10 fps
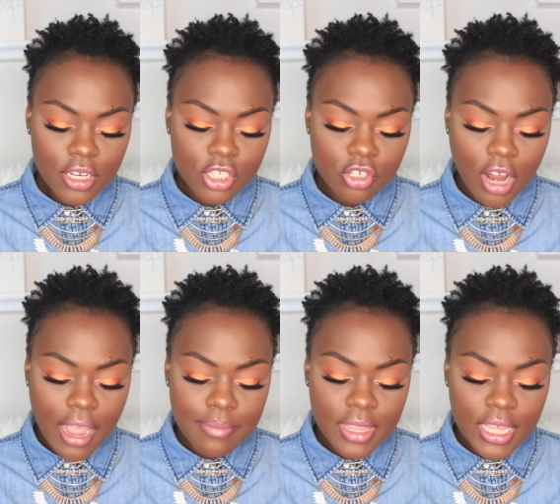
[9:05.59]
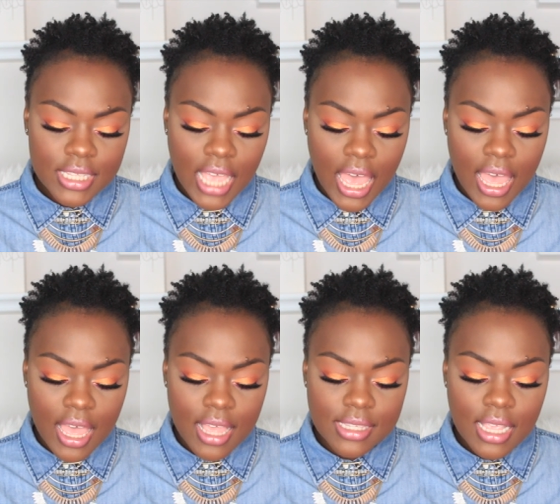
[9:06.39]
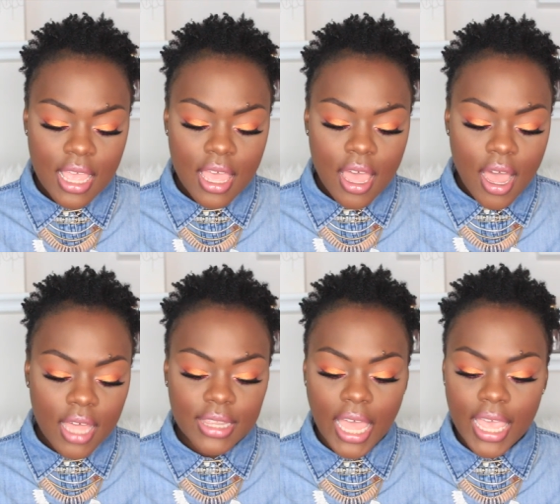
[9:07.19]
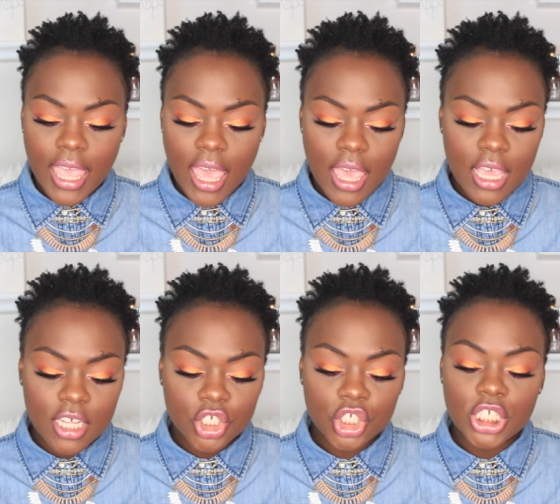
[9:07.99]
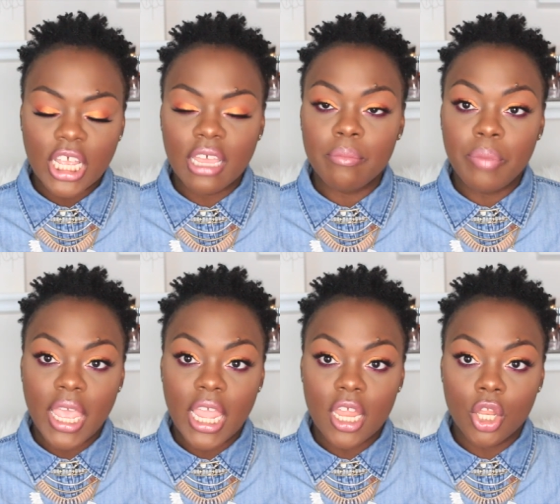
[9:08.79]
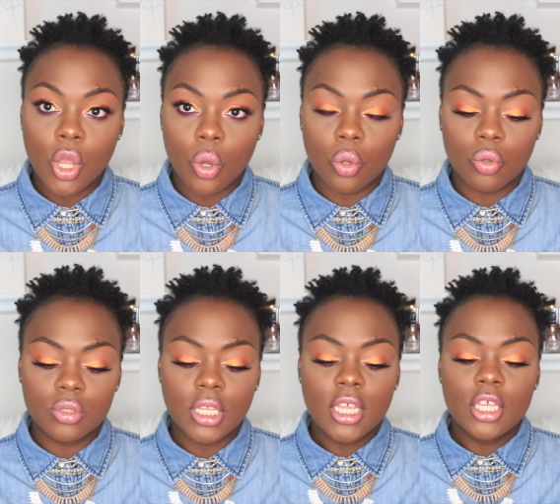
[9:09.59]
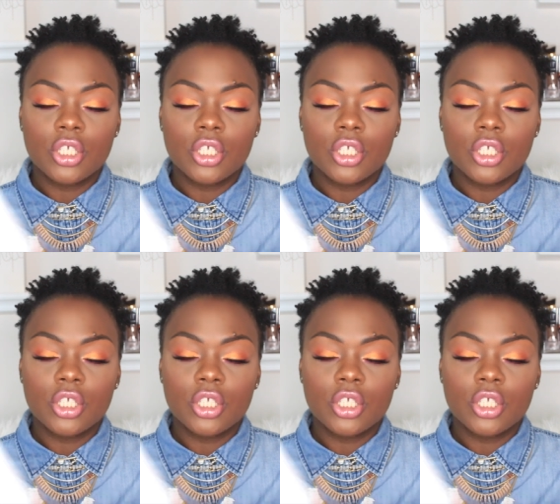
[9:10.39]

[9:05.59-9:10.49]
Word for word: describe this as like a champagne gold.